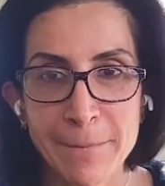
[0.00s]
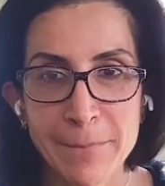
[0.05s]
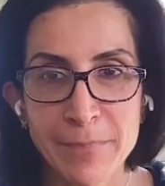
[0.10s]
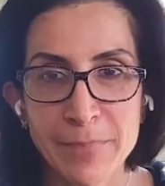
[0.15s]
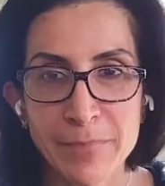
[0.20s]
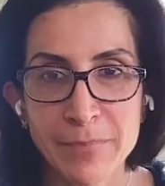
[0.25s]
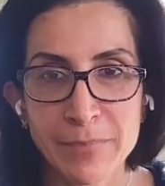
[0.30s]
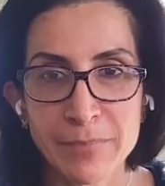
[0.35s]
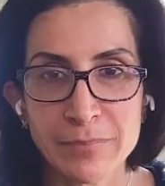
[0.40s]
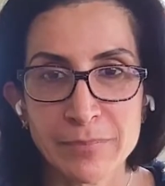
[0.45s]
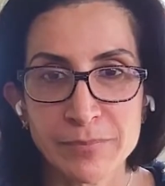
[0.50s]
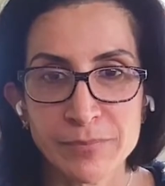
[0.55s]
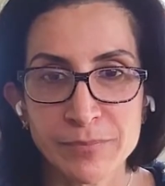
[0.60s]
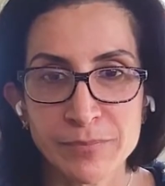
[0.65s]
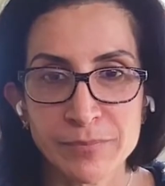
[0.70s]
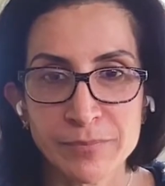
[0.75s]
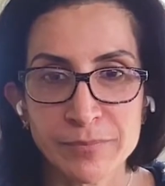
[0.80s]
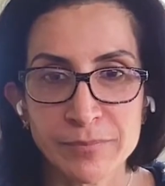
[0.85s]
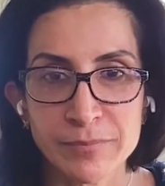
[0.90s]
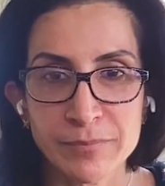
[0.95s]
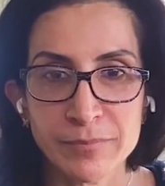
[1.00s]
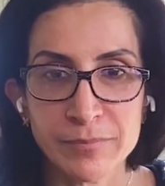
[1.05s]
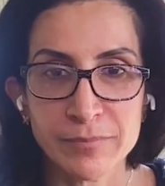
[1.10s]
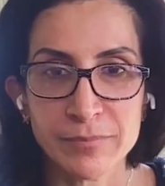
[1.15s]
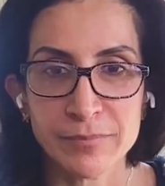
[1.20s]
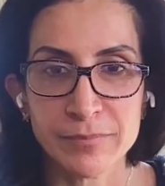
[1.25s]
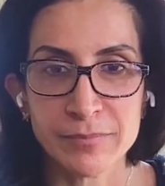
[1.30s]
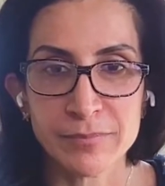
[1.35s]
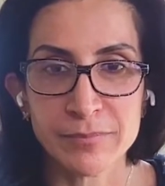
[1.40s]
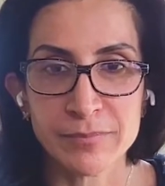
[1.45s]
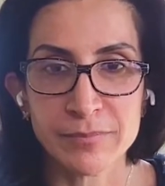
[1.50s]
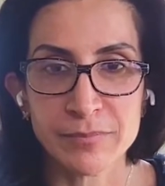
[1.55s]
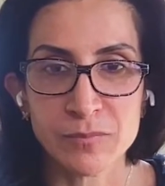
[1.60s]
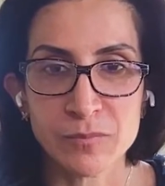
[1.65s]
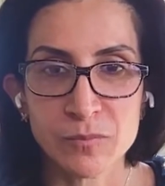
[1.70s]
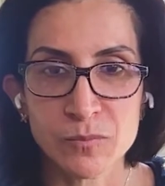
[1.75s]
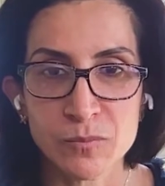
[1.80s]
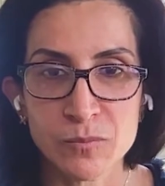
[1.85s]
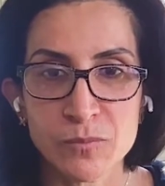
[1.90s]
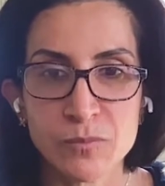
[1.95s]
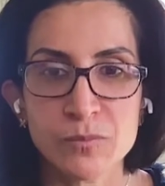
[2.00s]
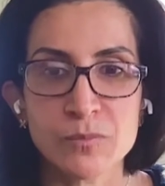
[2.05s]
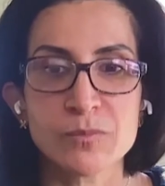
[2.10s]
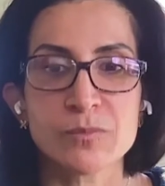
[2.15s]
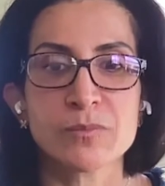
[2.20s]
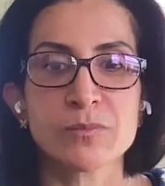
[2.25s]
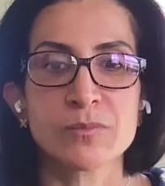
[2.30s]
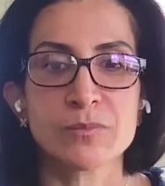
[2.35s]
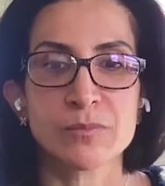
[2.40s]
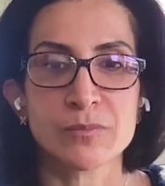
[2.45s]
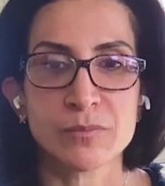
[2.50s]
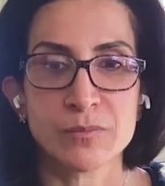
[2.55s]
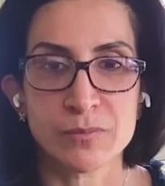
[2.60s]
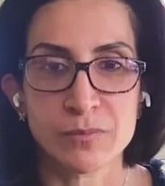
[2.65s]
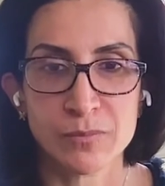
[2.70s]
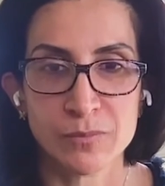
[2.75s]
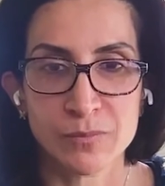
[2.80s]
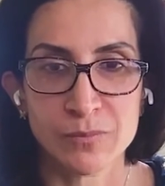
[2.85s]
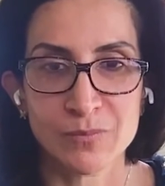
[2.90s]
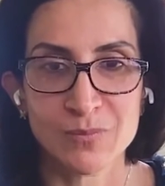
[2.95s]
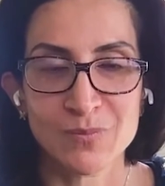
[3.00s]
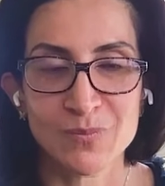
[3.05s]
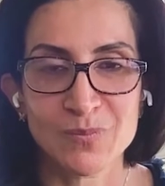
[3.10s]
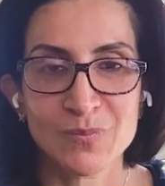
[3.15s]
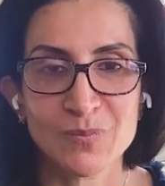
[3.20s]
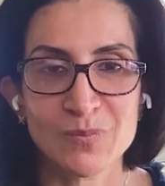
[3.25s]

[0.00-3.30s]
The person shown says nothing.